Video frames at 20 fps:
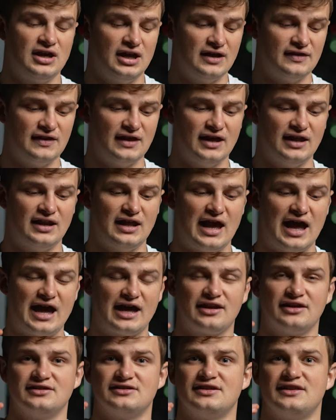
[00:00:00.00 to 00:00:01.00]
and then
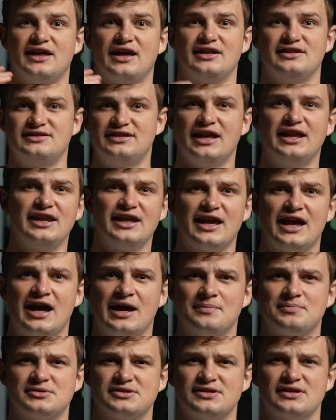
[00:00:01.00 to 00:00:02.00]
add into that dating
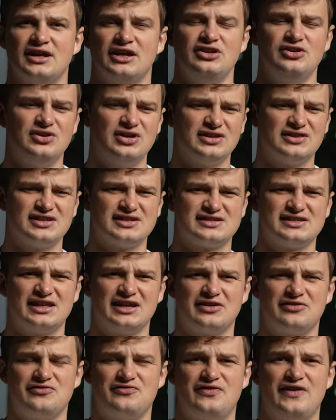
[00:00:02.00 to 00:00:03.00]
apps. And you get this
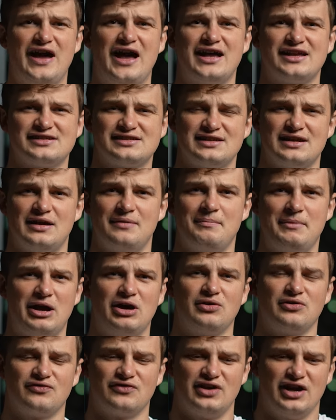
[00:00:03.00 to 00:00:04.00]
like vast
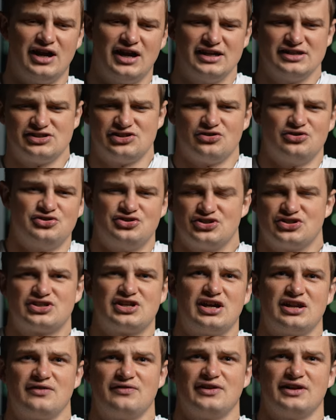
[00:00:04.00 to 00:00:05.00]
amount of guys that are just
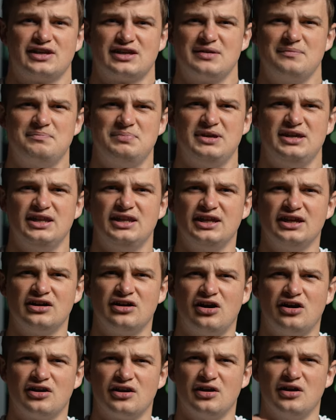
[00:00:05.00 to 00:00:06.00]
kind of like competing
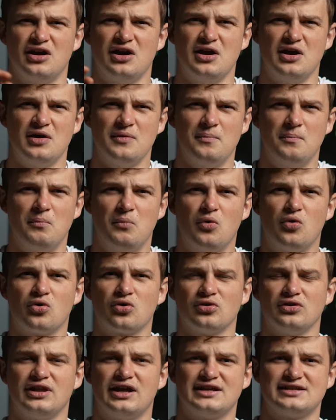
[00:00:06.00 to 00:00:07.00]
on a
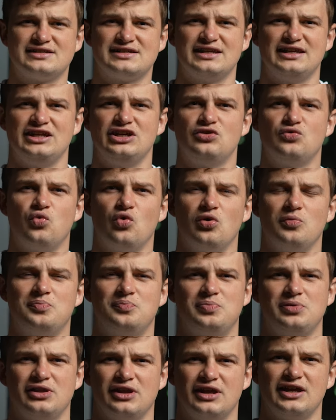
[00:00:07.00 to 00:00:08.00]
more or less
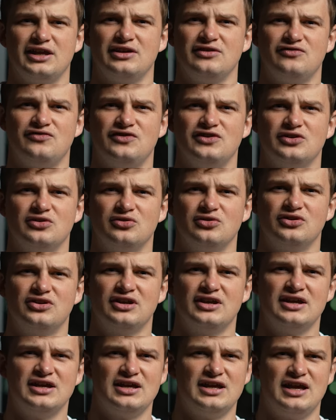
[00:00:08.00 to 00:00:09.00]
equal playing field.
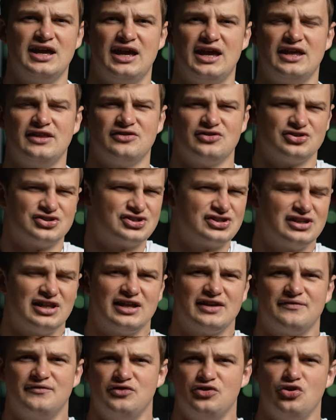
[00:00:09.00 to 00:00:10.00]
And there's just a
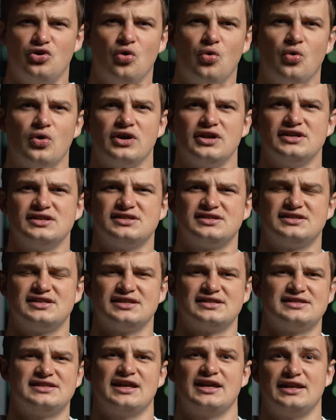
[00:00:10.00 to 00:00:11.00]
lot of noise
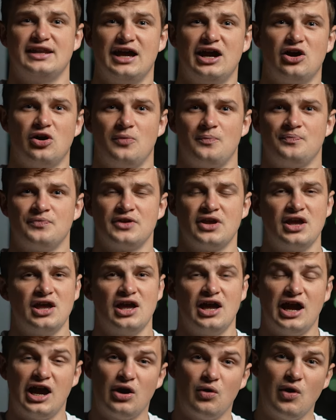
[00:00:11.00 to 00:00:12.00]
to stand out.
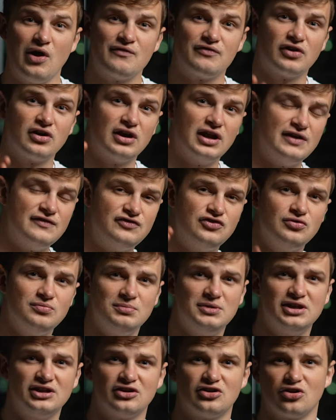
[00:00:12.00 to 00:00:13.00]
However, if you
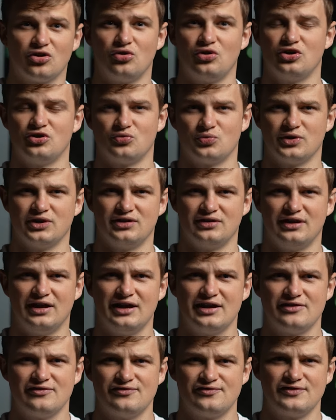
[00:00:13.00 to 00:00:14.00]
meet a girl in real
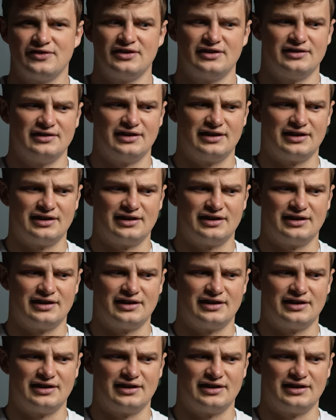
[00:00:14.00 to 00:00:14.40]
life,